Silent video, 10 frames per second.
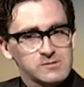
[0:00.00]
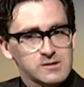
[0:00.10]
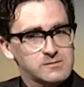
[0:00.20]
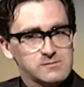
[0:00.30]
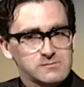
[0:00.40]

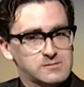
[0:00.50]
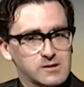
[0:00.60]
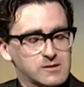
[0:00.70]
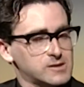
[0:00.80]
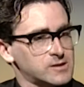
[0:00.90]
they're
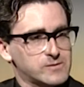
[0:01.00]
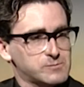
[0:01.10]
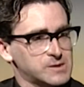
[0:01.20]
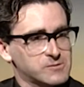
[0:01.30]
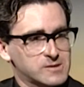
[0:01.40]
totally different
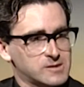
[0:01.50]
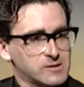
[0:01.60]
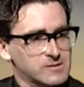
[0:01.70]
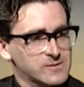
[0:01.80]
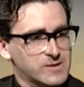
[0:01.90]
people that I
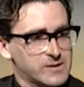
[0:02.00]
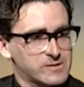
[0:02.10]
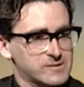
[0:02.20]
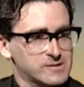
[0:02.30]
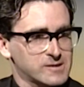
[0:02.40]
know like five
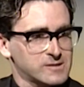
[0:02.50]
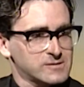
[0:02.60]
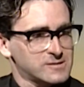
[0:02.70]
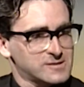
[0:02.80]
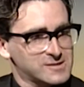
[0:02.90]
years ago.
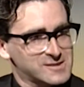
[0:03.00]
Yeah.